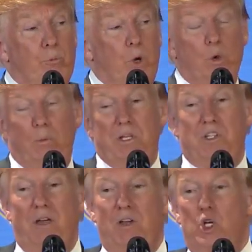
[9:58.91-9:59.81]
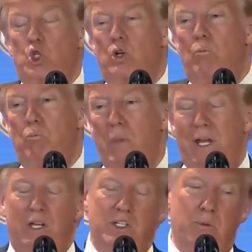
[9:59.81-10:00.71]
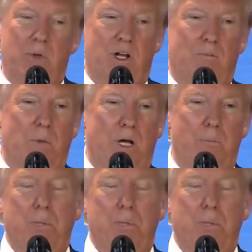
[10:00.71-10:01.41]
But we'll be saving a tremendous amount of money.